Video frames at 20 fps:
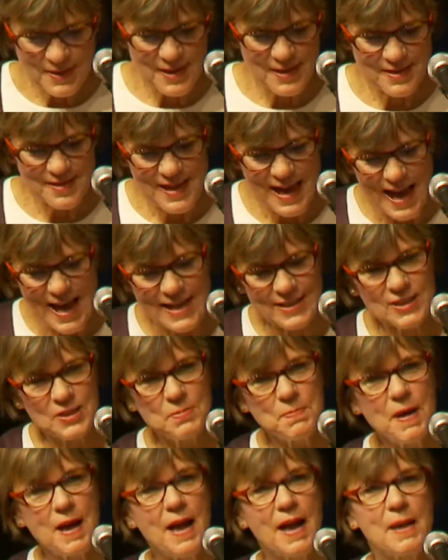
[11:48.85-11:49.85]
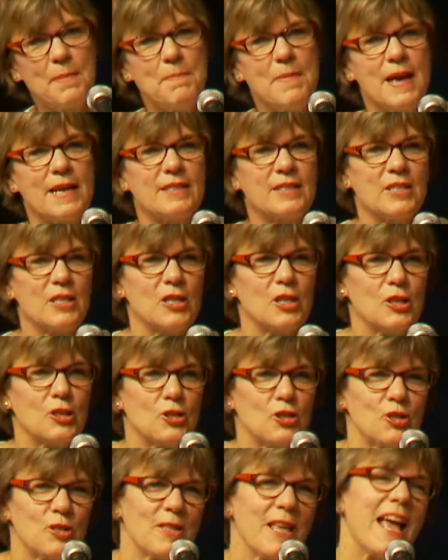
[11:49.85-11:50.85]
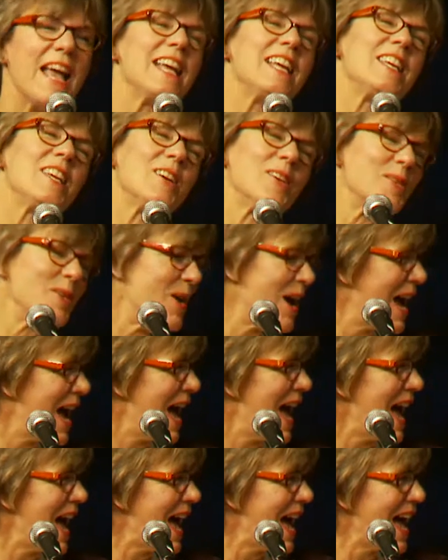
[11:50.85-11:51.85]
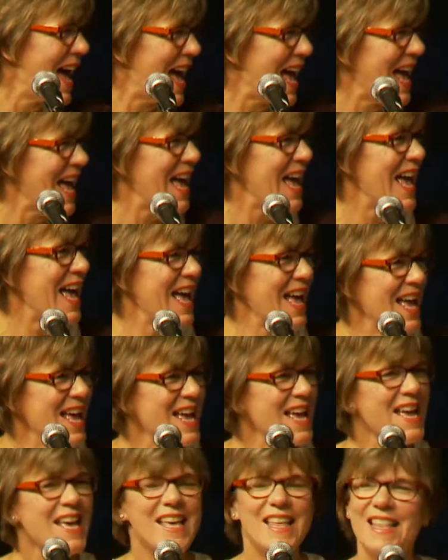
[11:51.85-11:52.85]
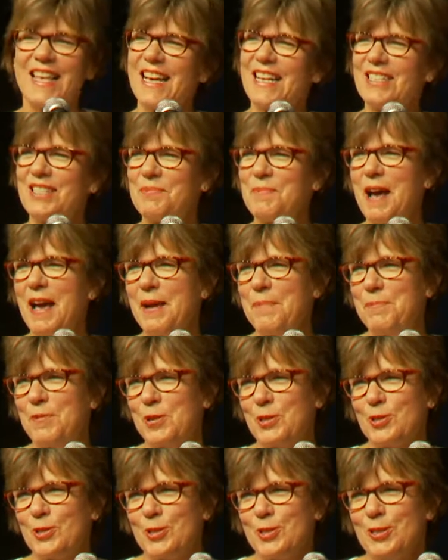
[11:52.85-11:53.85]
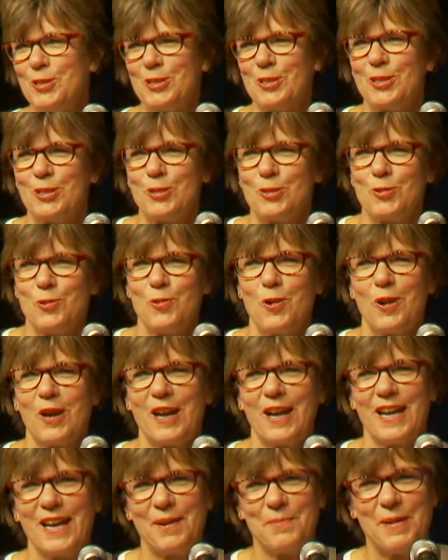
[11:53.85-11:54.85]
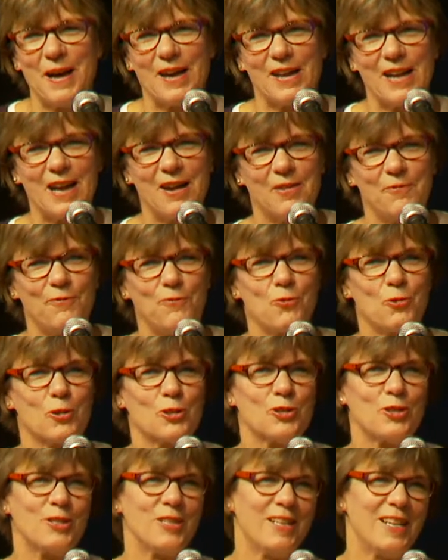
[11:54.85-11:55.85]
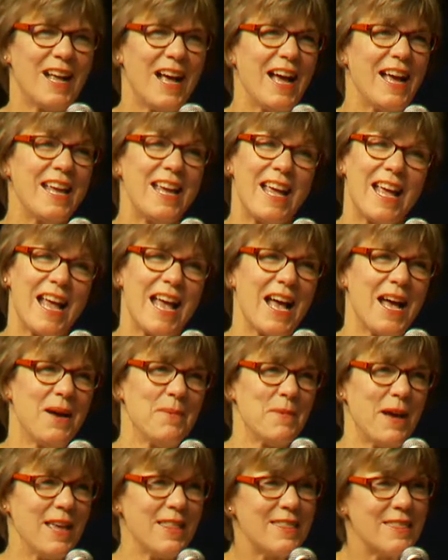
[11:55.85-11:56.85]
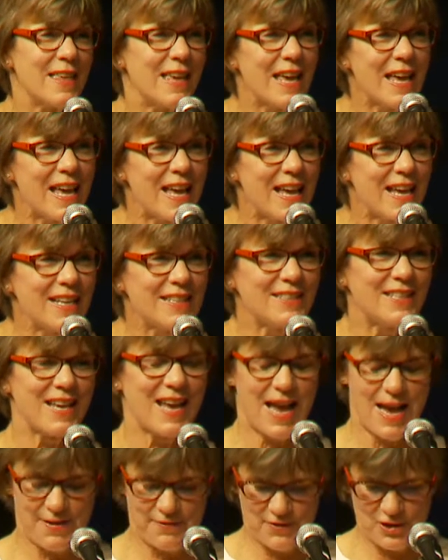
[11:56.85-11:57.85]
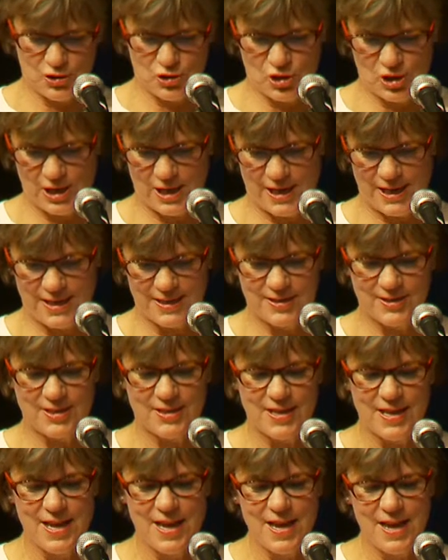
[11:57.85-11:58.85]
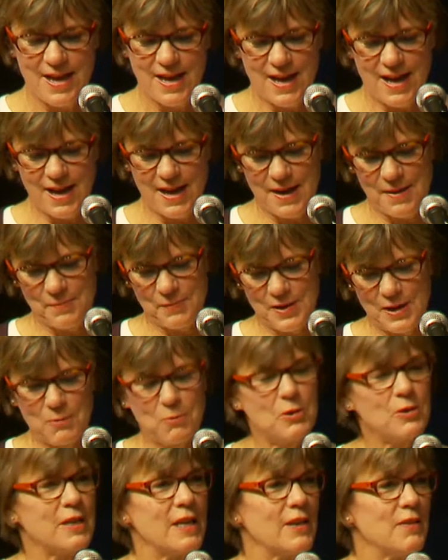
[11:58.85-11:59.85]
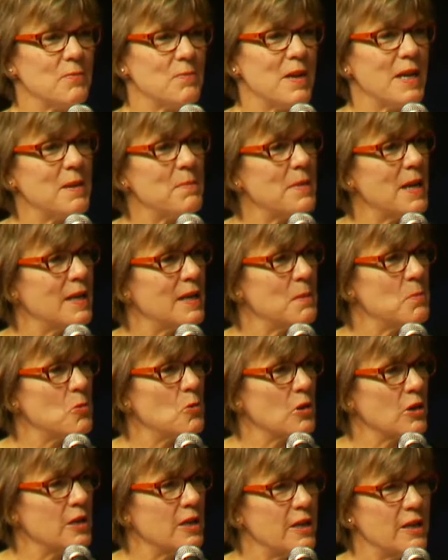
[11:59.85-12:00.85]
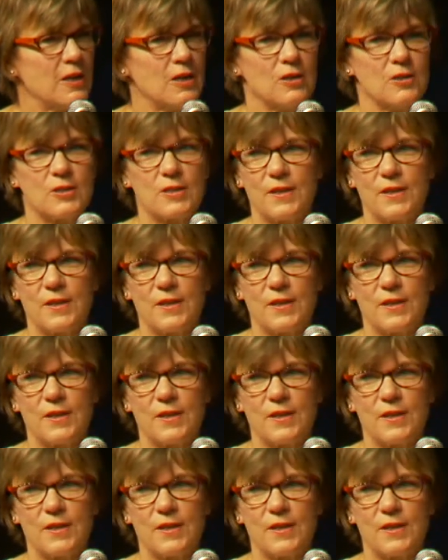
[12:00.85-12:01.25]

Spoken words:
that's my message. Thank you. That's my personal story about how fortunate I am, I think, to have the genes that will give me many more years